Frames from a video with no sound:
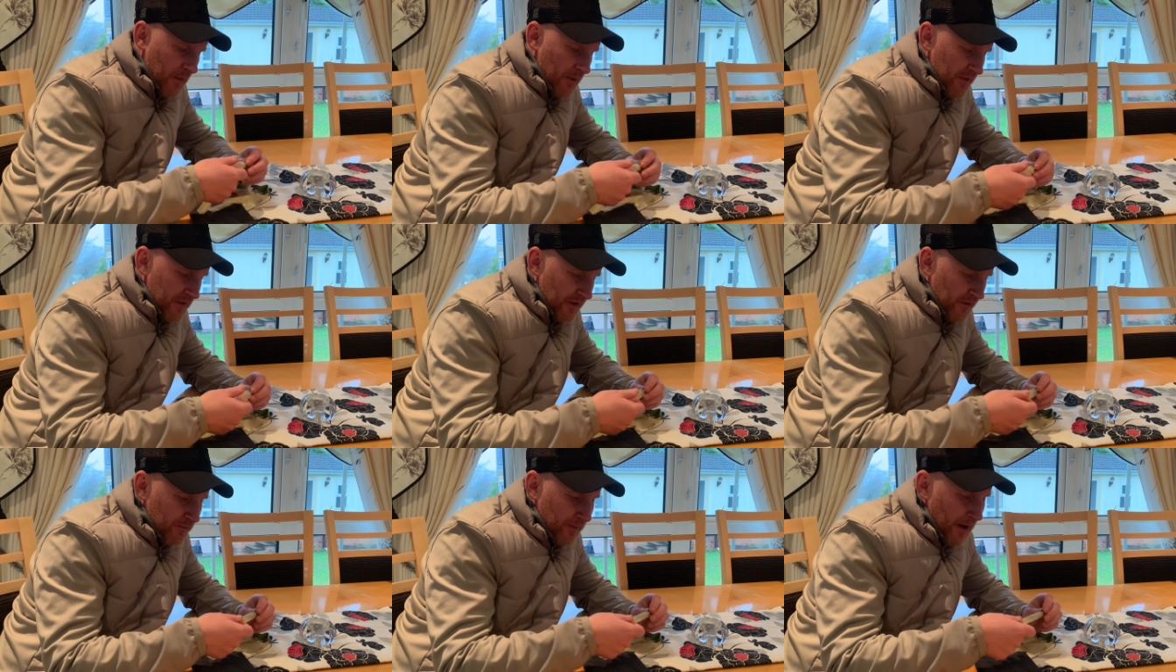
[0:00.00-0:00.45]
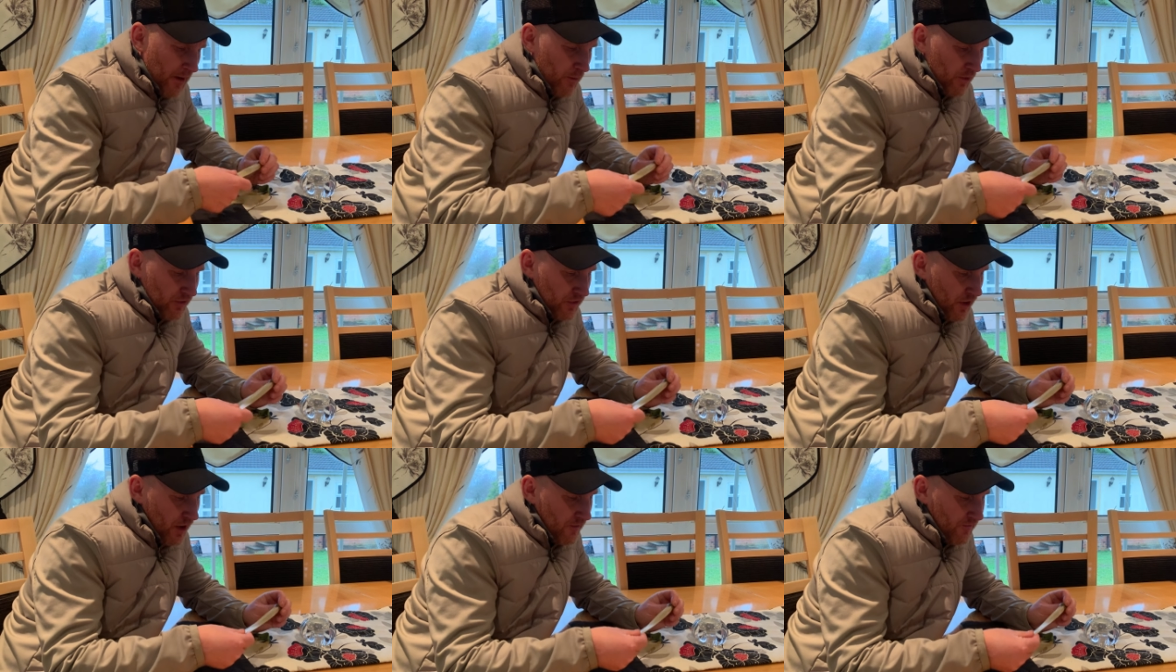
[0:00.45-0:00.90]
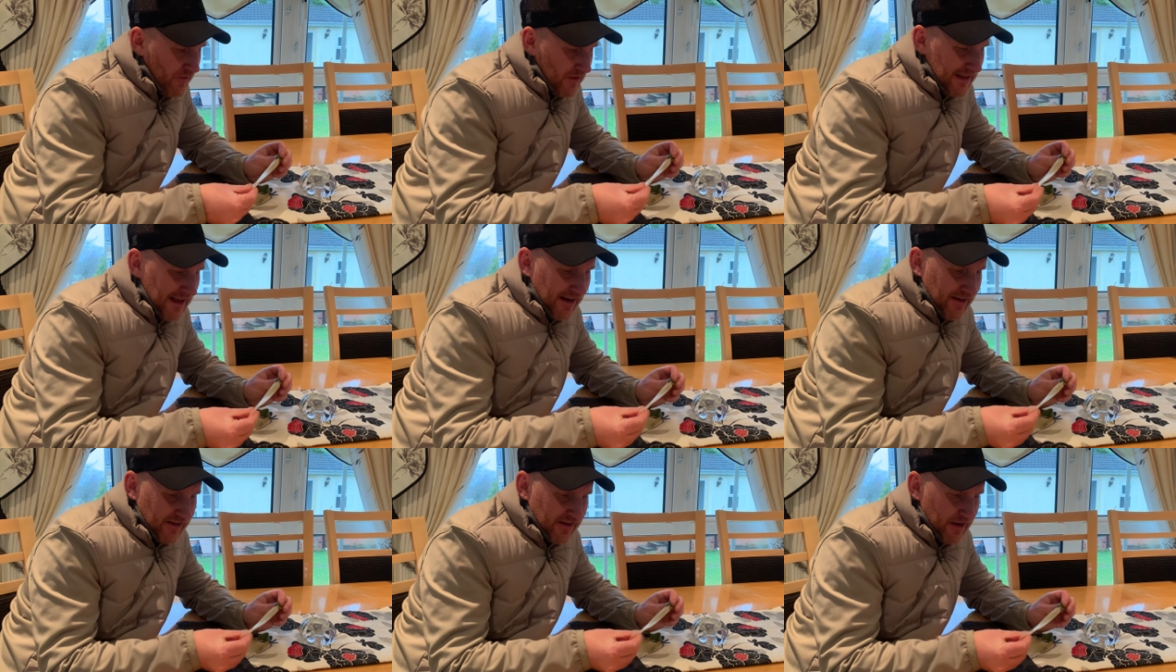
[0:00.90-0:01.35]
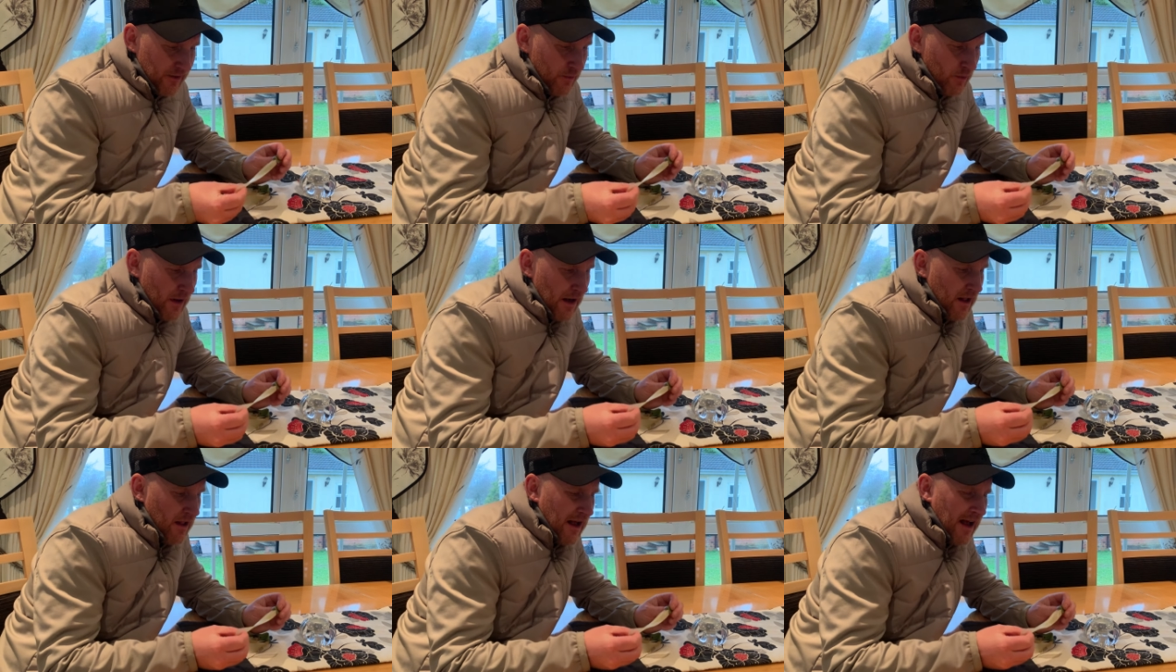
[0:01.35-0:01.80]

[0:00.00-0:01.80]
But this band was known for lasting well.